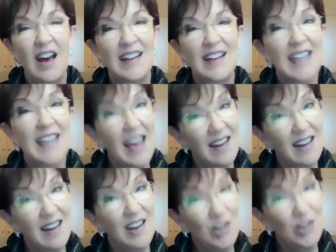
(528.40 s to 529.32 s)

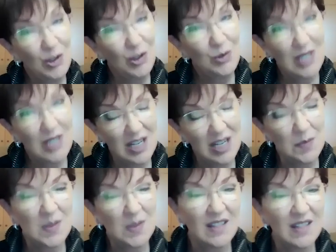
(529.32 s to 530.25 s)
10 new
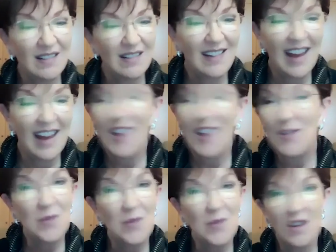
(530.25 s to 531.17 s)
tips, none of
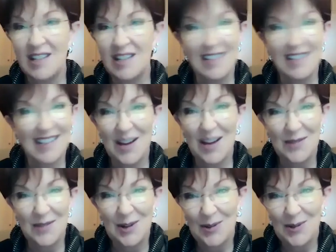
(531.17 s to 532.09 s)
the ones she's
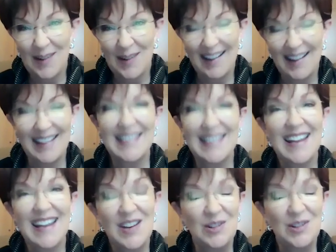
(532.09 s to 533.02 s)
covered already,
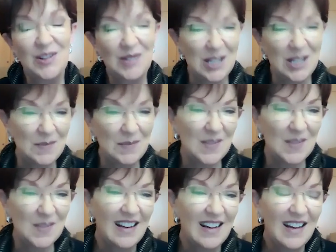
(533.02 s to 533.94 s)
10 new tips
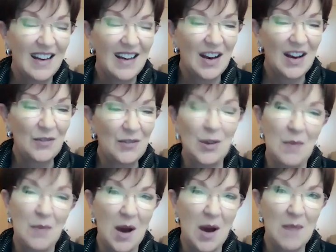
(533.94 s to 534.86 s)
for
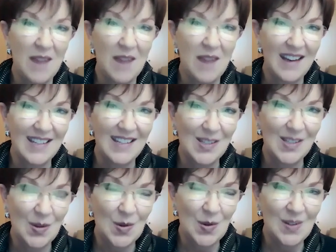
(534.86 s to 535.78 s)
the body, mind, and
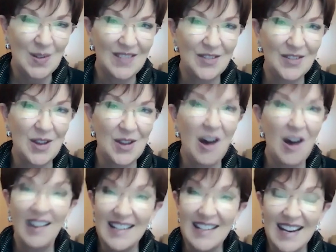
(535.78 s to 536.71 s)
soul for the
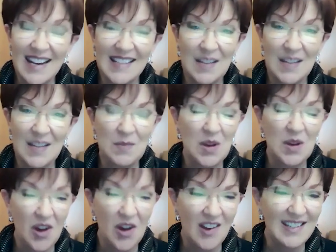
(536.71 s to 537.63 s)
holidays and
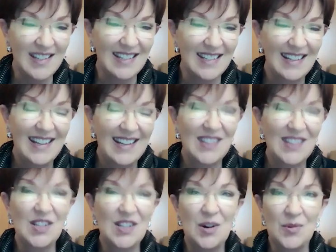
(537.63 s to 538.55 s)
beyond.
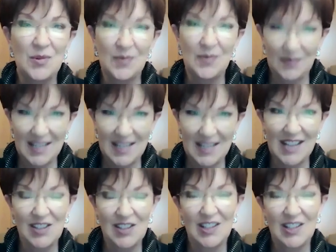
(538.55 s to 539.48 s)
So
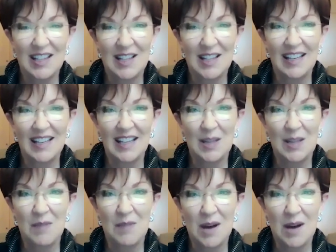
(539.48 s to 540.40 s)
take a look at the link at
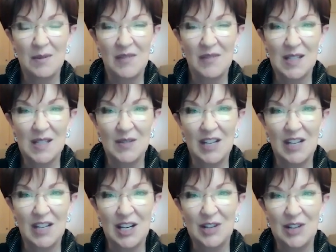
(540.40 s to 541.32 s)
the bottom of this
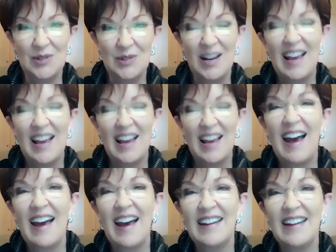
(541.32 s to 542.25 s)
video
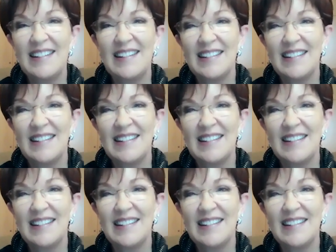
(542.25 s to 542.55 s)
and